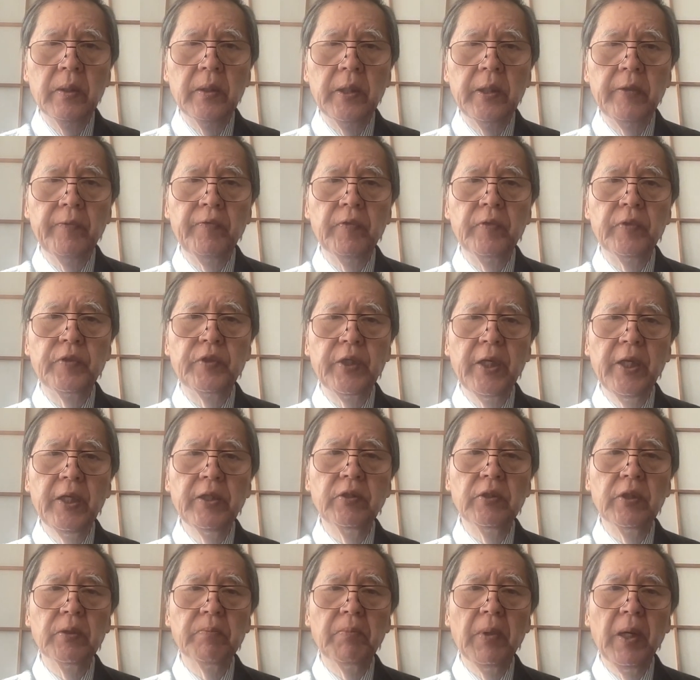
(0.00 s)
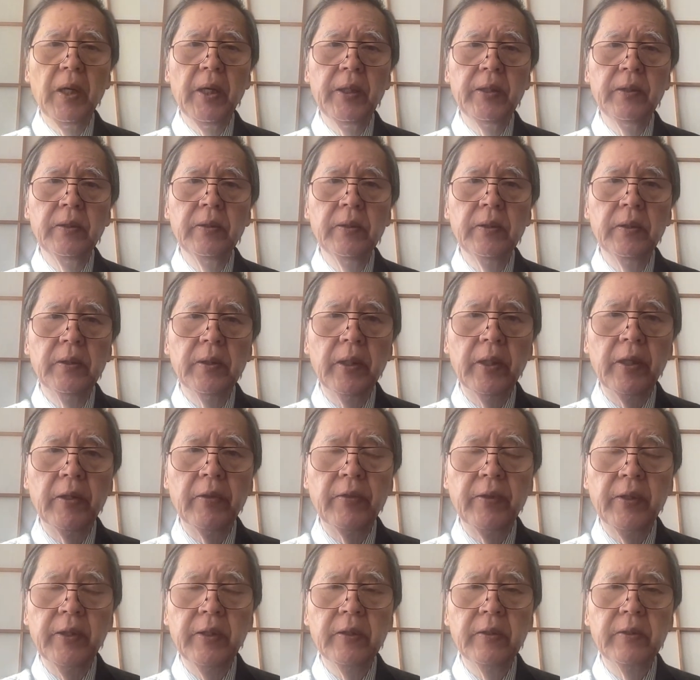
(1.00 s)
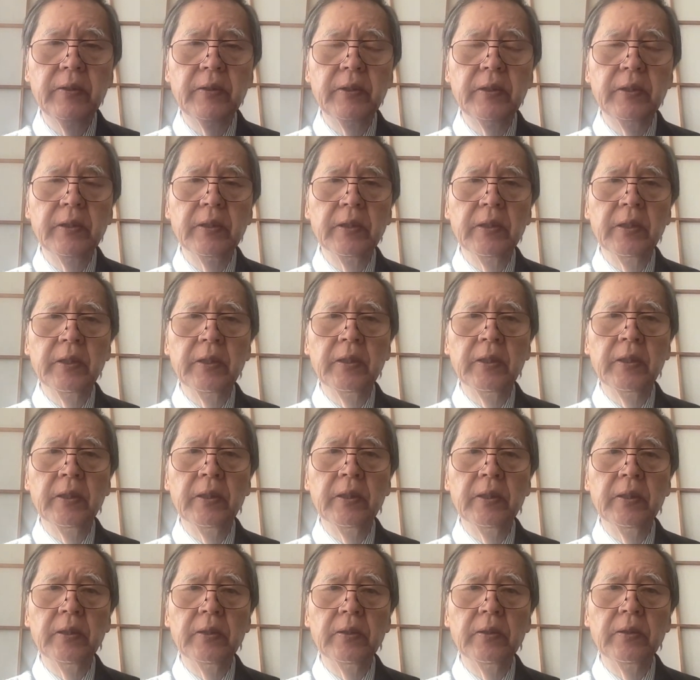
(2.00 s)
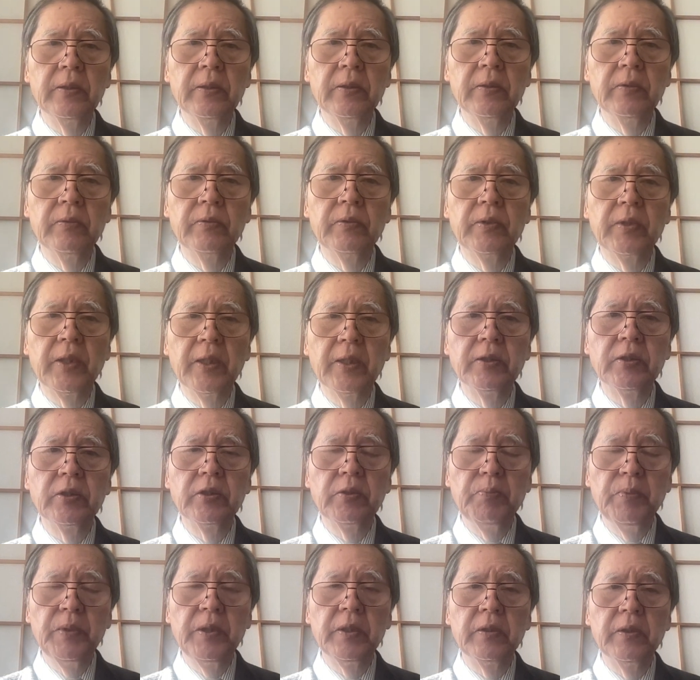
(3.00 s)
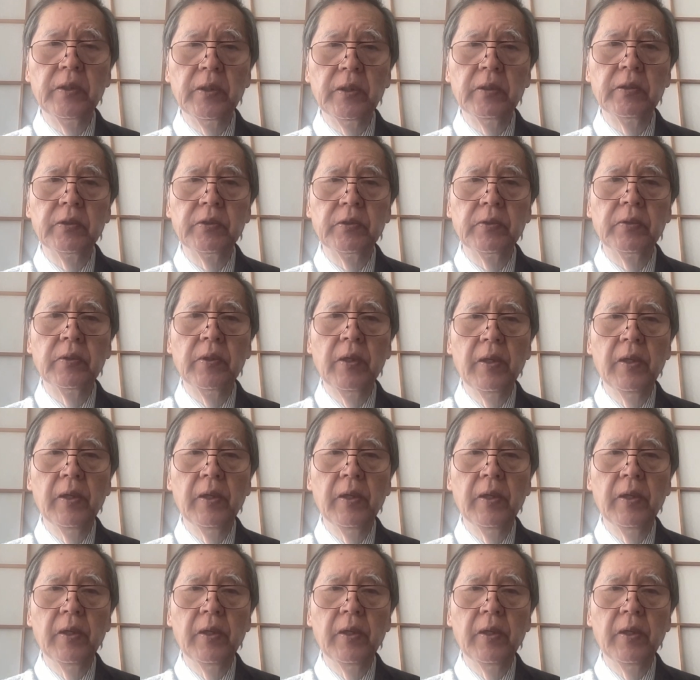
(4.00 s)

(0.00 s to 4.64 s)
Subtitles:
If you change your mind, I think you can speak English